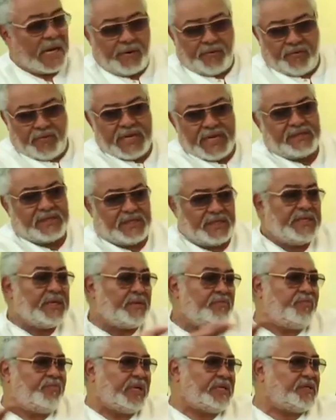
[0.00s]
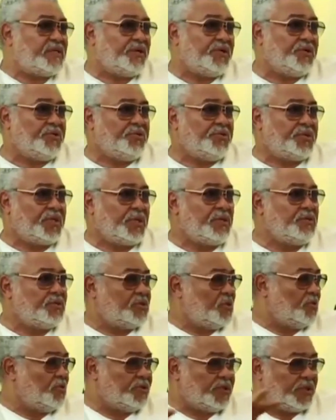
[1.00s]
arresting and persecuting
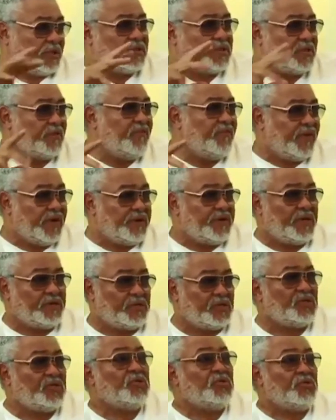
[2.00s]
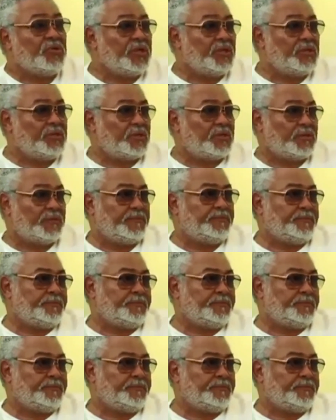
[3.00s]
soldiers in various units